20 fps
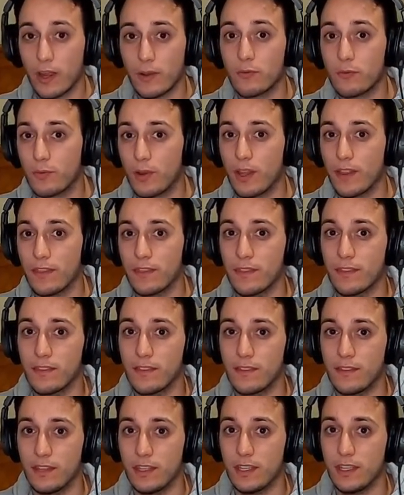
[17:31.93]
and run
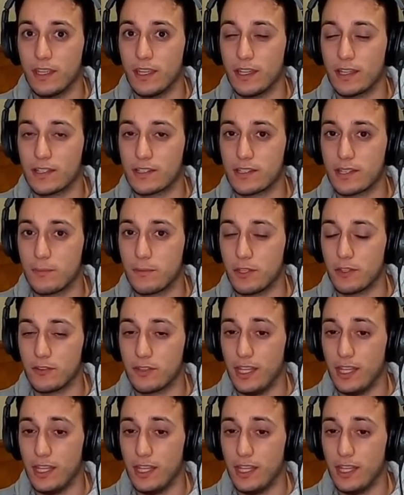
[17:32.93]
the uh, C P U.